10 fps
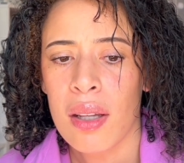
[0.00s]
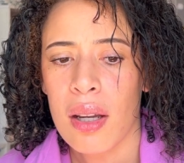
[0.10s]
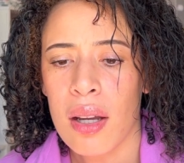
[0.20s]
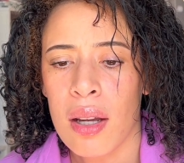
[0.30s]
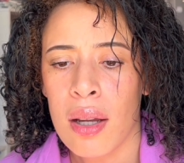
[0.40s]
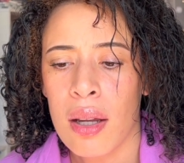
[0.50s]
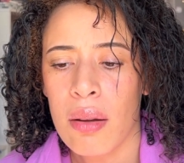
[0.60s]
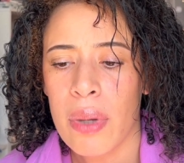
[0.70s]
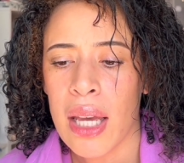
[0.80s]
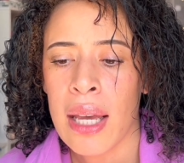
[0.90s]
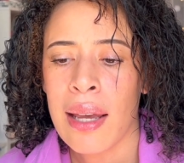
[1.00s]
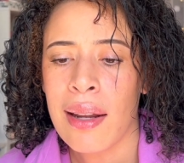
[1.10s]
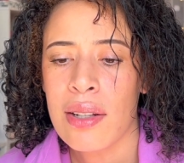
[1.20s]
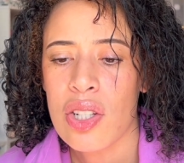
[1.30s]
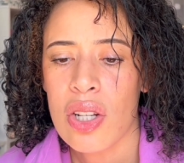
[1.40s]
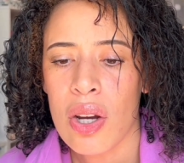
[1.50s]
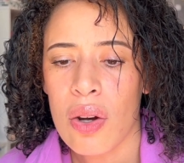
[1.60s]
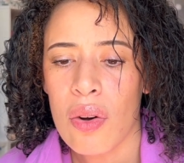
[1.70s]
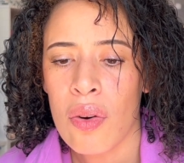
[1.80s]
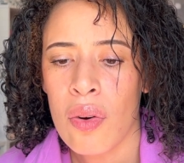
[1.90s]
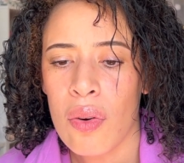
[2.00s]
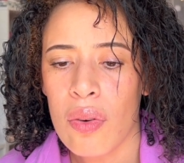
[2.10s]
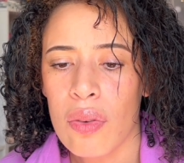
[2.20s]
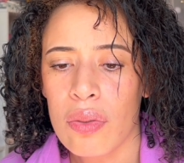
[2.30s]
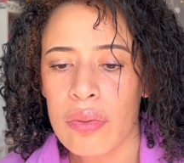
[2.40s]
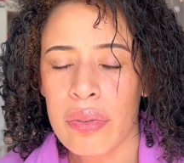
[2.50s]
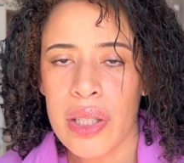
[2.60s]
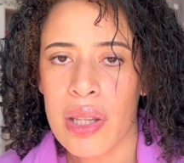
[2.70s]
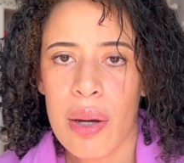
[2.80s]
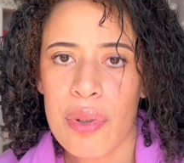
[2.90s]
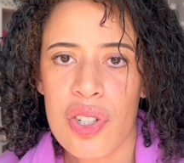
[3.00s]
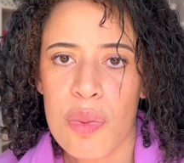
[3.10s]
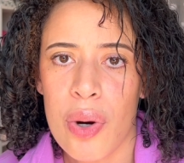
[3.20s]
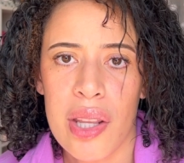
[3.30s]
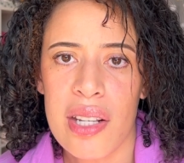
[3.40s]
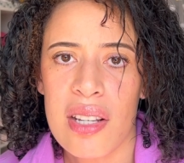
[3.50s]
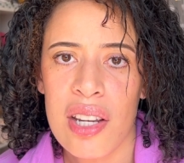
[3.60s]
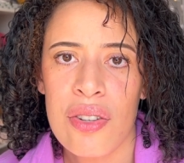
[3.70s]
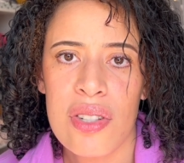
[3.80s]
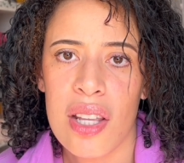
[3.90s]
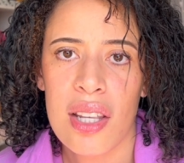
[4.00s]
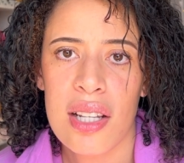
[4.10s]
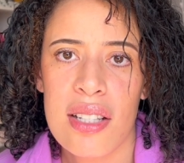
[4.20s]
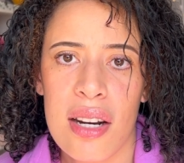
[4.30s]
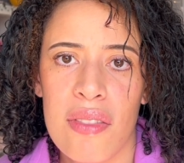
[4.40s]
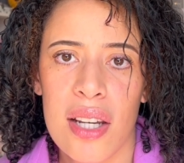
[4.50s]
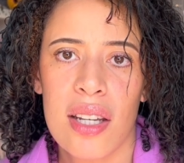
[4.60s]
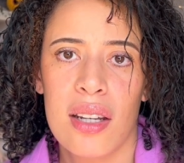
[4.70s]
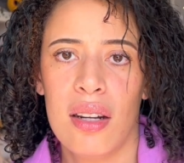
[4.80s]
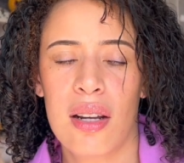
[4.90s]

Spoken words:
and so that was just pointless, and I used nothing inside of that kit.